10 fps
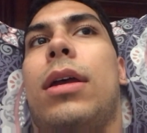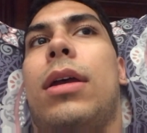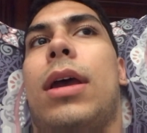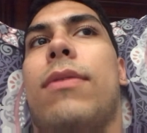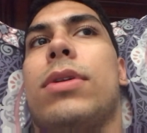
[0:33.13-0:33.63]

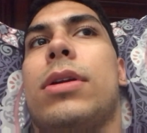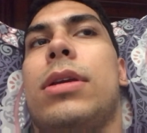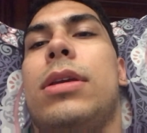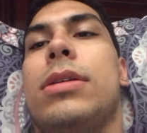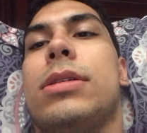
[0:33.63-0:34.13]
after
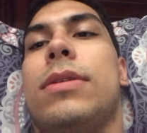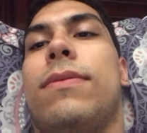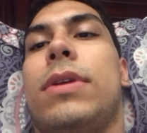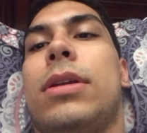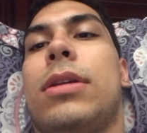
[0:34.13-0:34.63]
he is
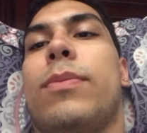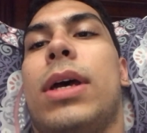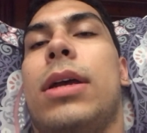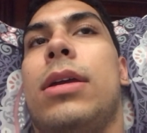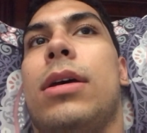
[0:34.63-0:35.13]
defeated
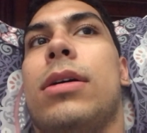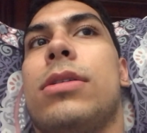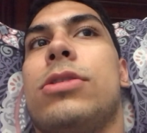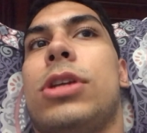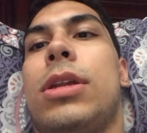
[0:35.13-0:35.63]
by
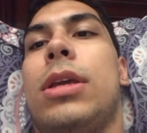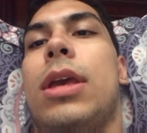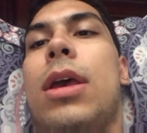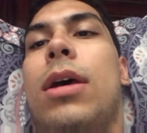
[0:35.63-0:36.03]
Ginny,